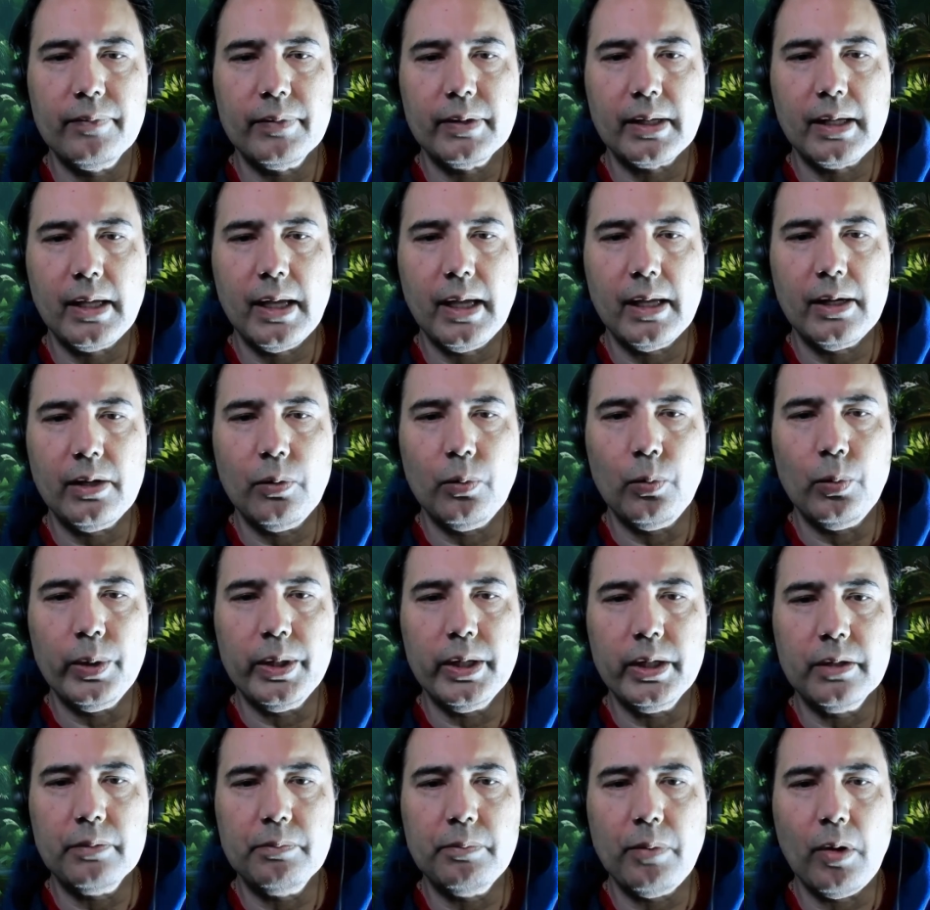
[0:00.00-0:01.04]
kind of
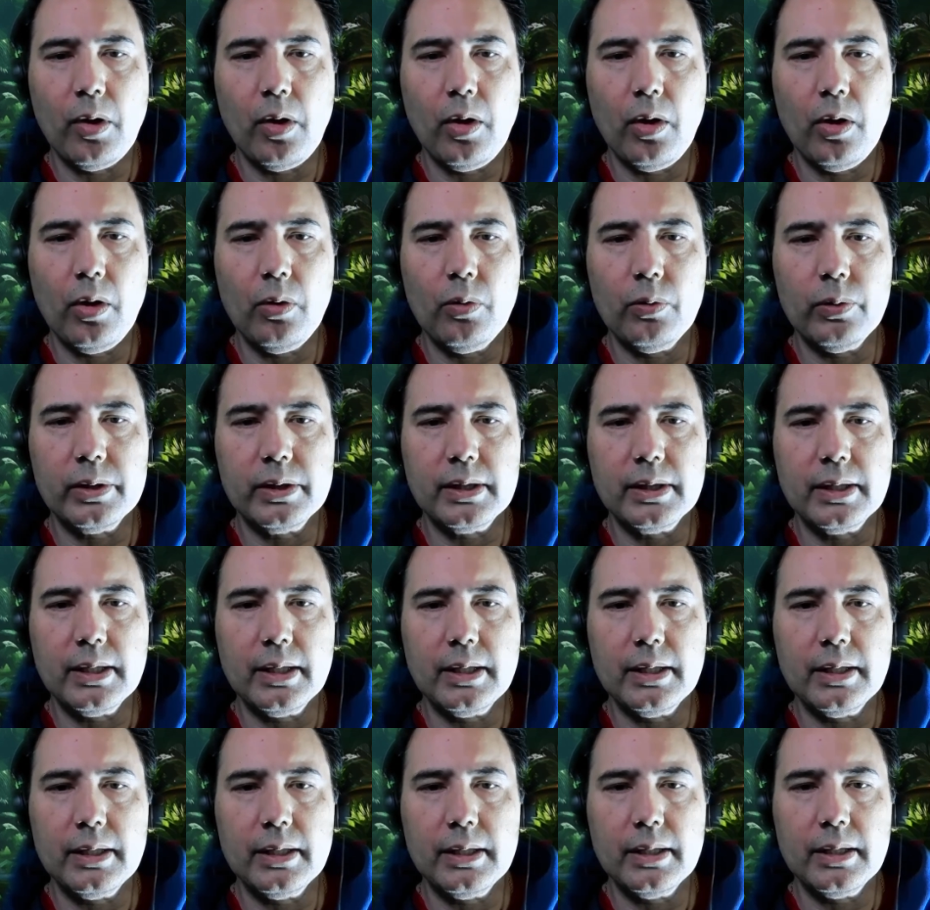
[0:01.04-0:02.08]
weird ball with
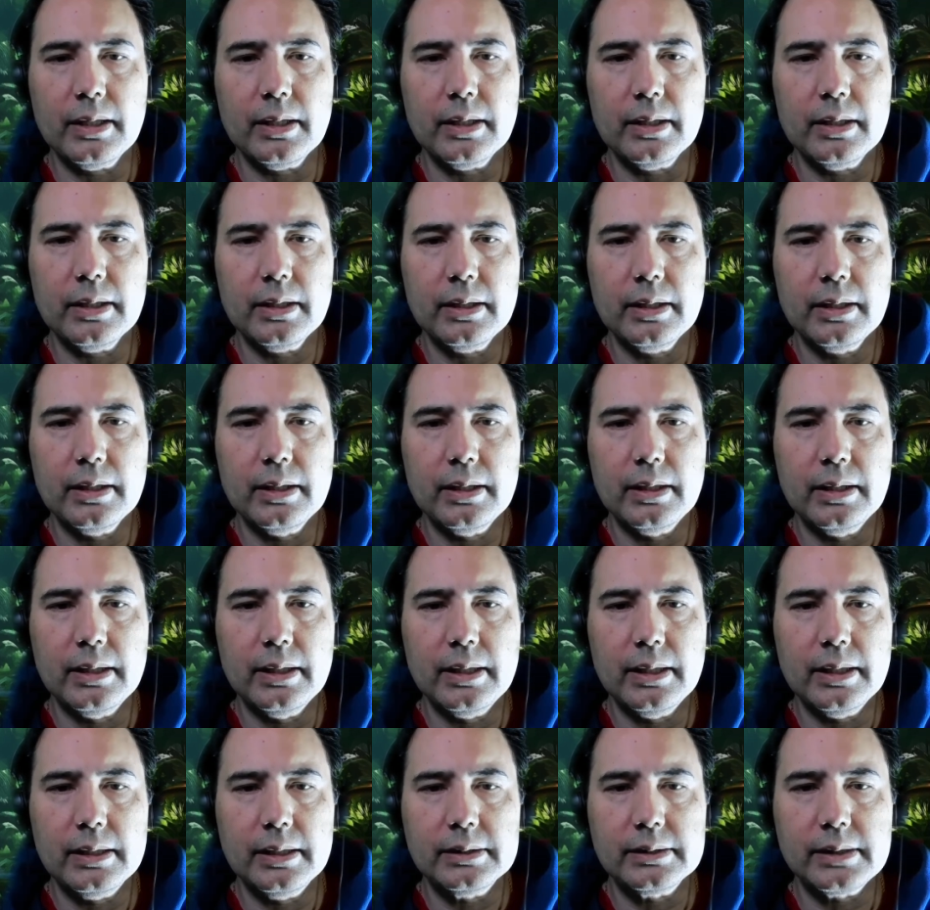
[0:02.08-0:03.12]

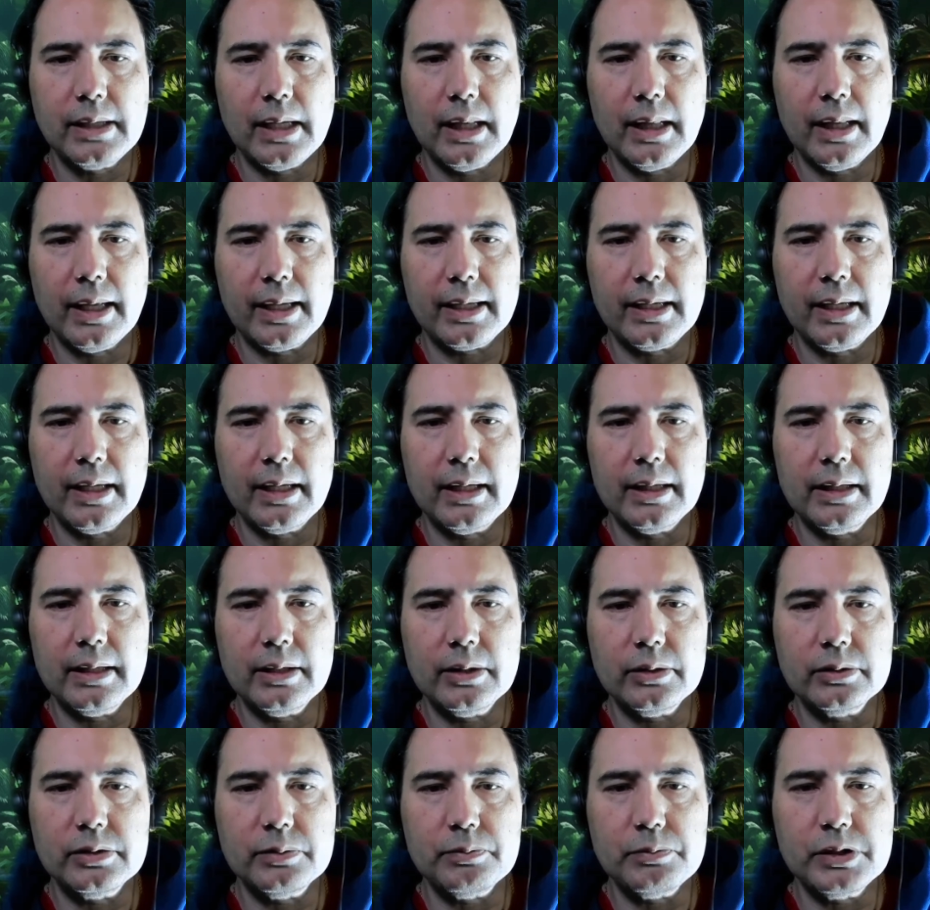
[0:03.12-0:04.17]
it's got like
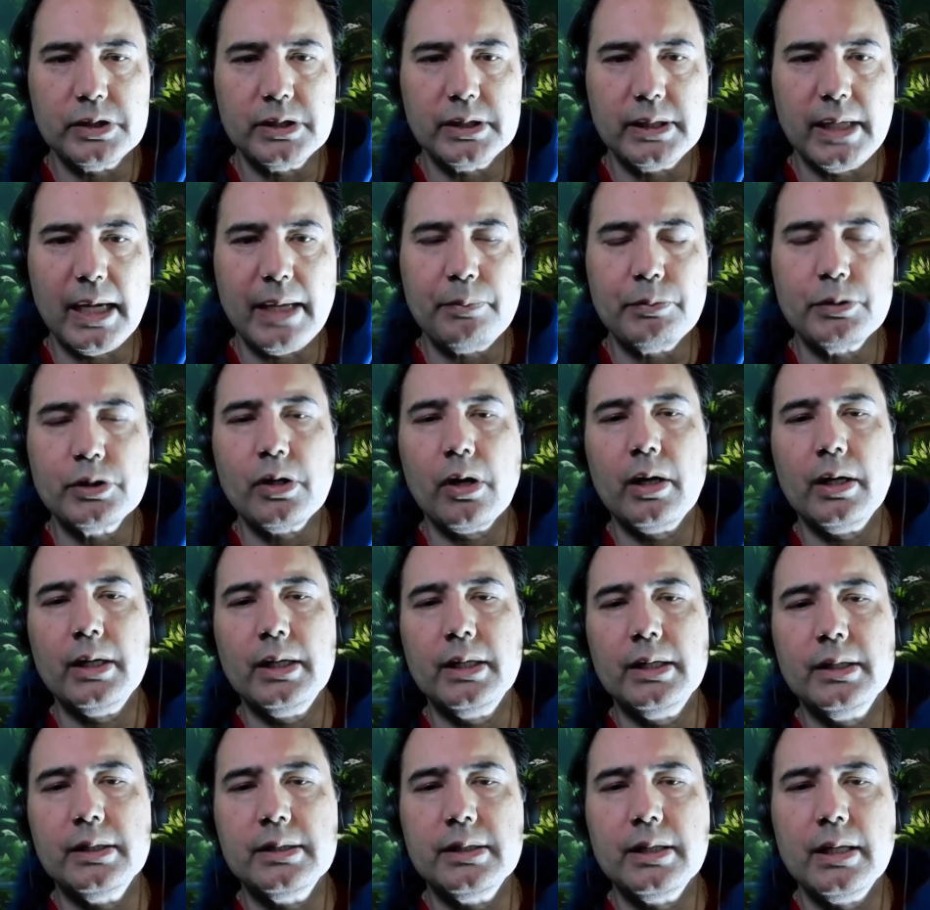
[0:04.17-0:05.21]
some shapes on
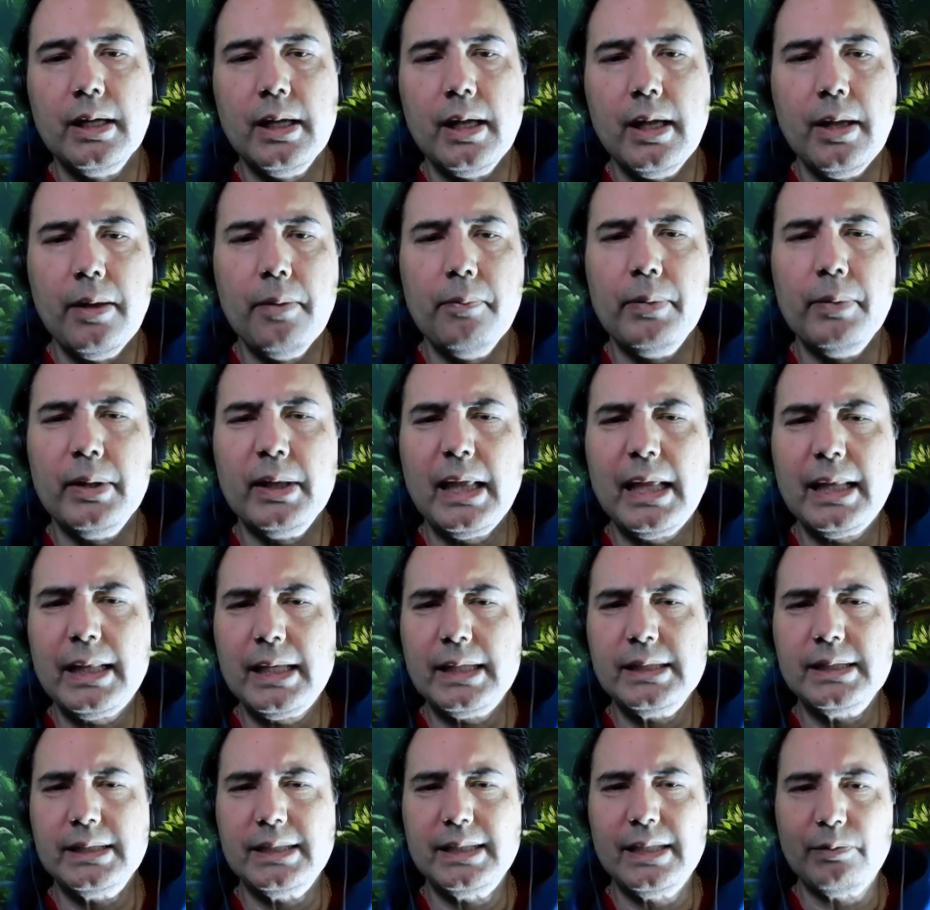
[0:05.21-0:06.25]
it, but that
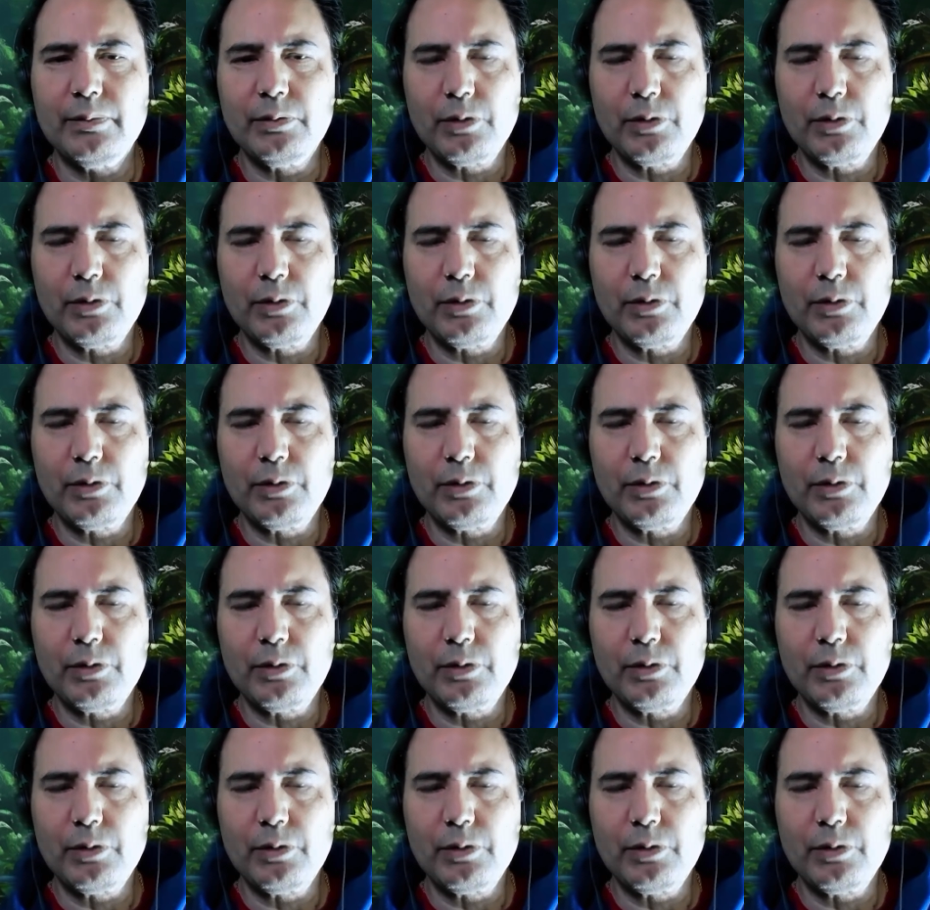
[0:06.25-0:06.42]
doesn't seem to